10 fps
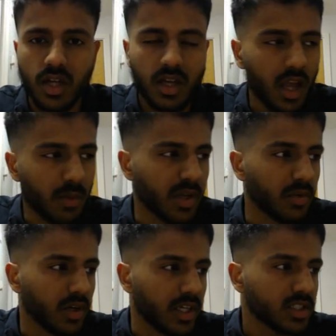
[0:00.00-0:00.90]
and be
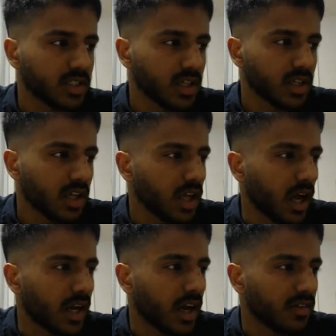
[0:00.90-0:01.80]
released
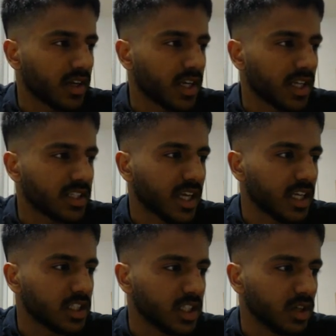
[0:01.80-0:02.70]
and have a kinetic
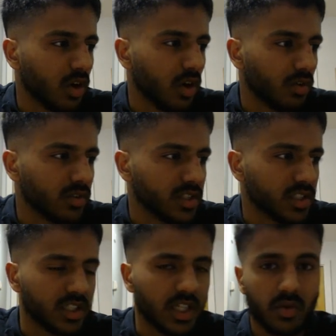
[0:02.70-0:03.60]
energy of
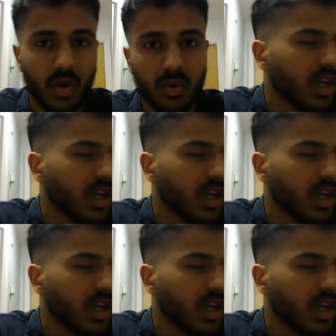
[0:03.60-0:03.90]
0.